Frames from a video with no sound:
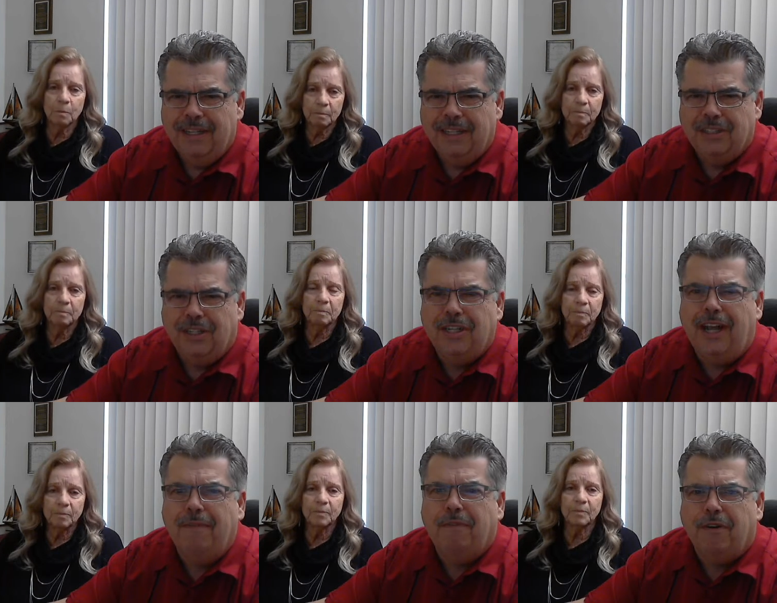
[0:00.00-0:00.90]
Speaker 1: It's a
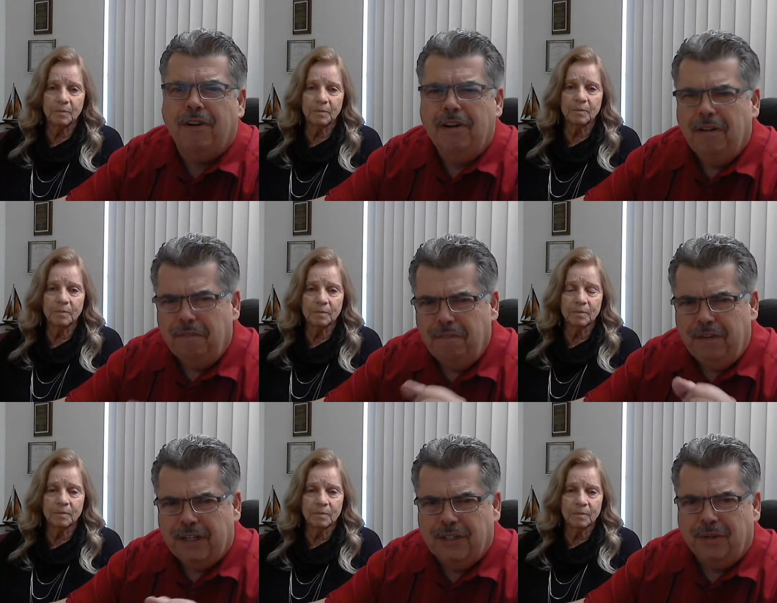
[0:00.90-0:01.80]
time for
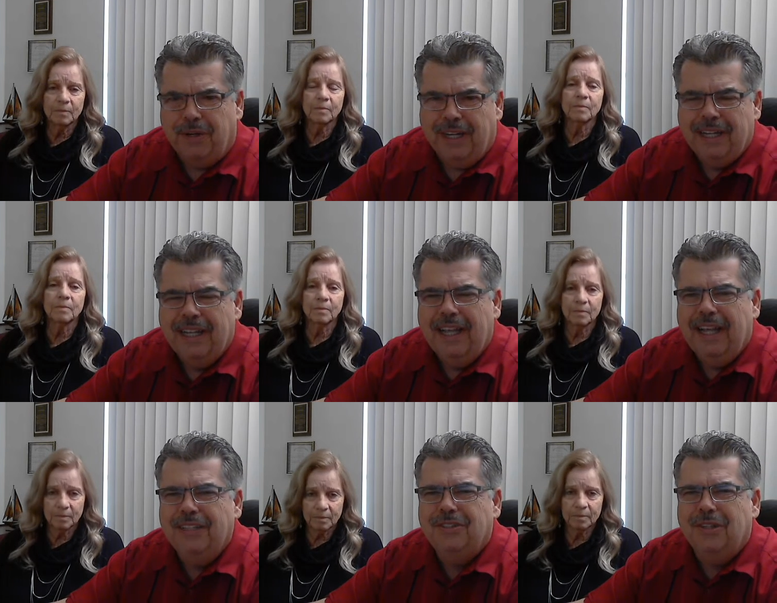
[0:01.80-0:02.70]
victory.
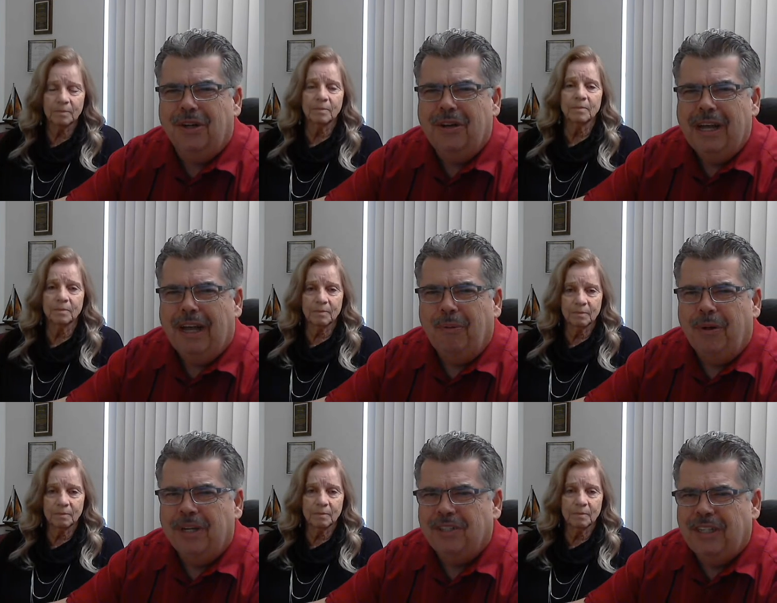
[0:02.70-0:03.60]
And so I
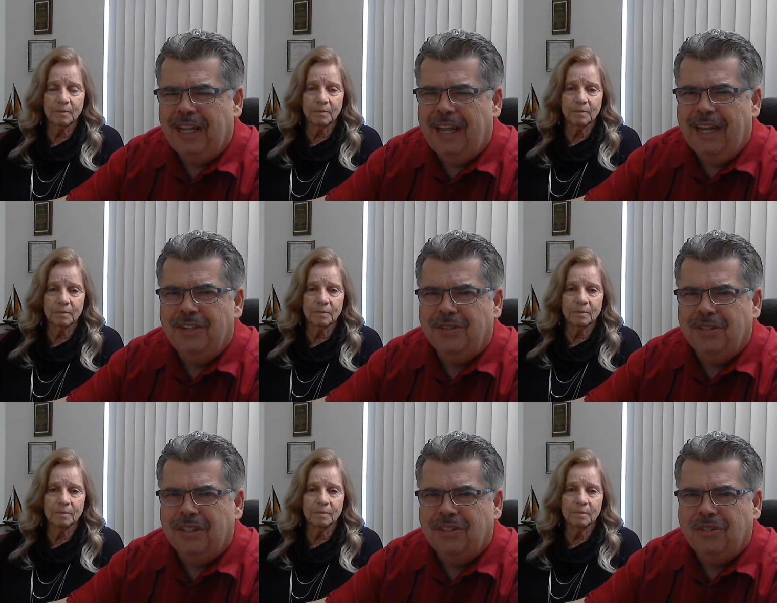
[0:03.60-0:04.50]
want us to enter
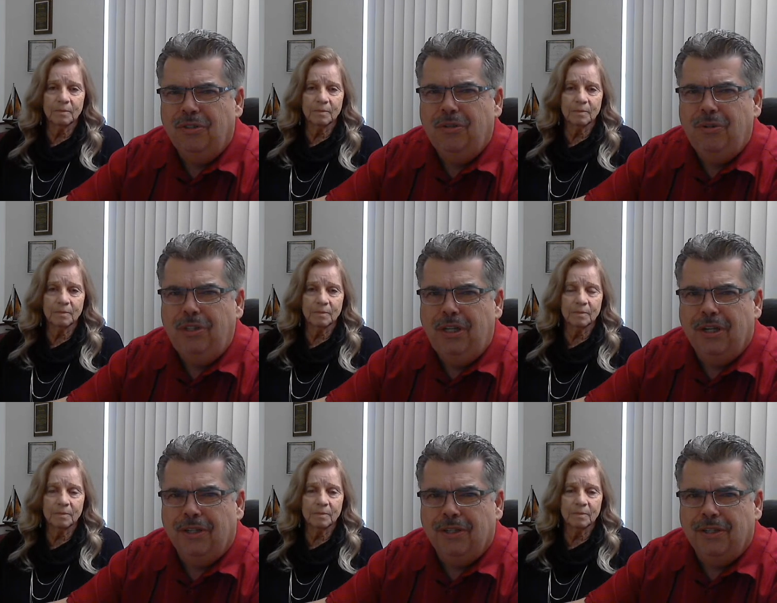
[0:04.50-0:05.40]
this new
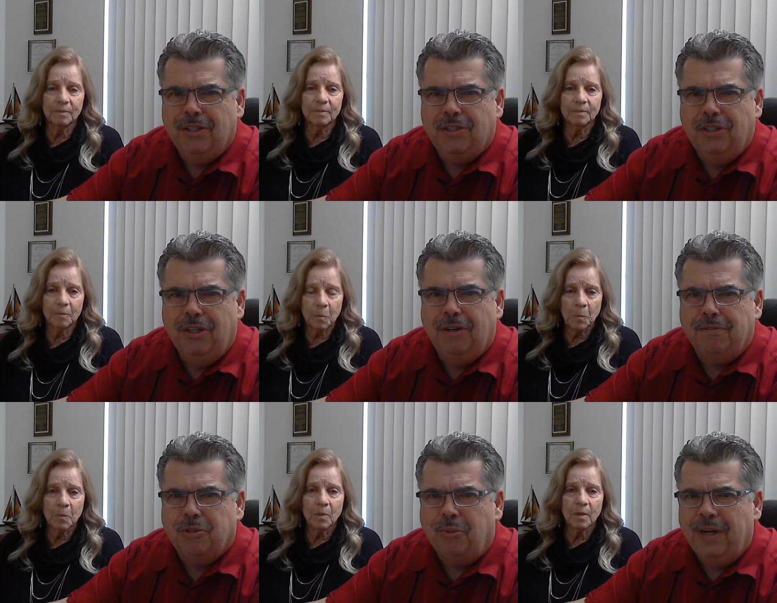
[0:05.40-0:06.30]
year, this year of
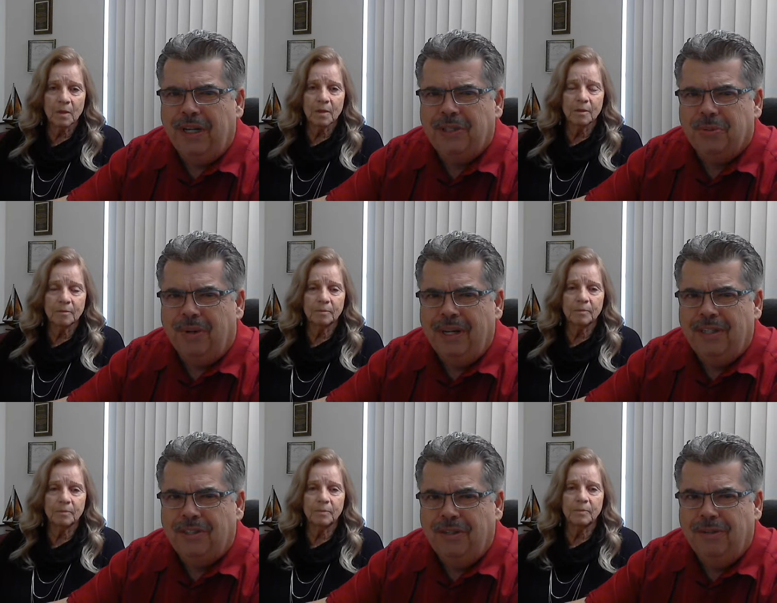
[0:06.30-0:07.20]

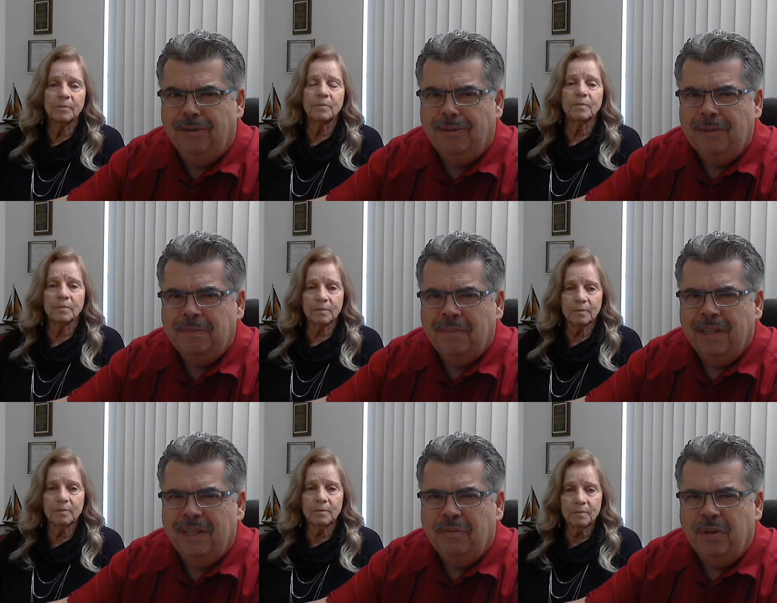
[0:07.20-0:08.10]
2022,
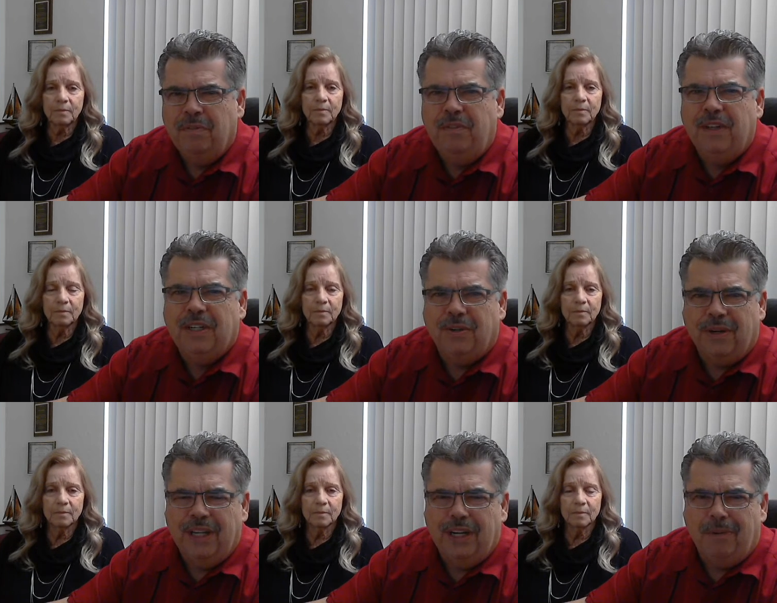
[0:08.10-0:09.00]
with victory
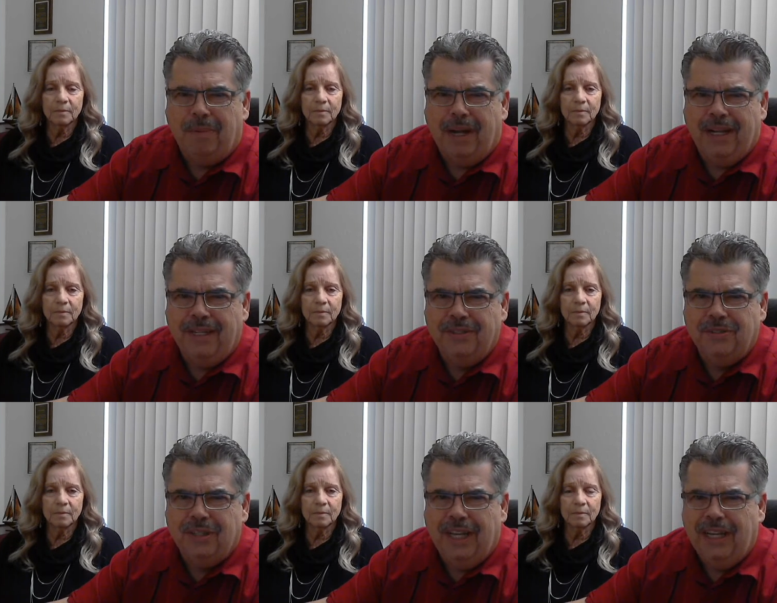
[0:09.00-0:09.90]
in our minds
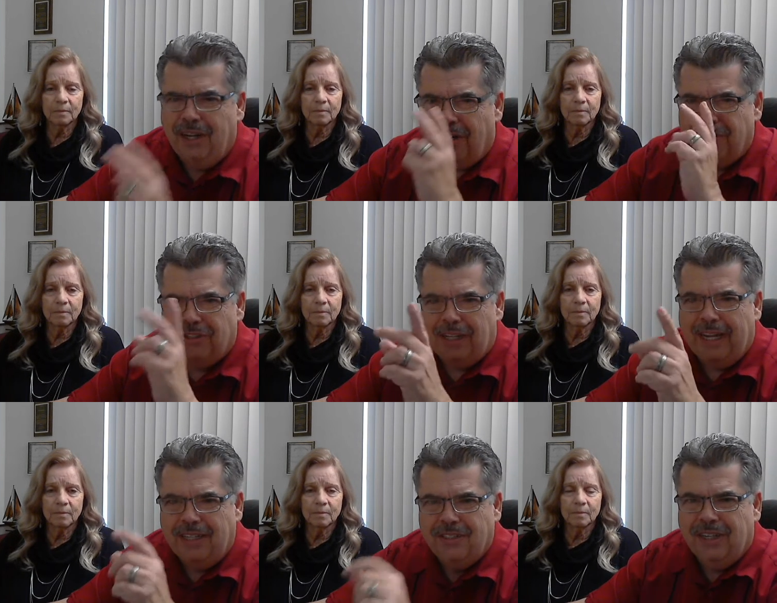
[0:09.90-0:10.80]
and in our
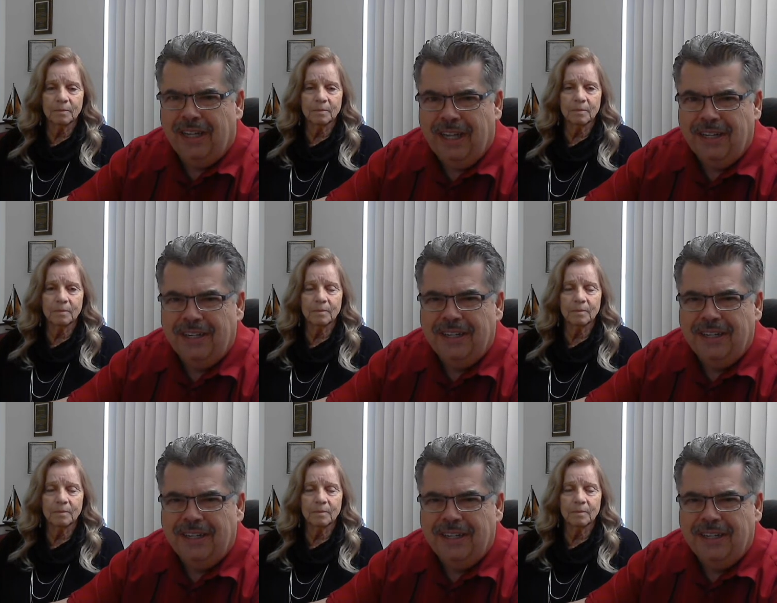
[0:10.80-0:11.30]
sights ahead.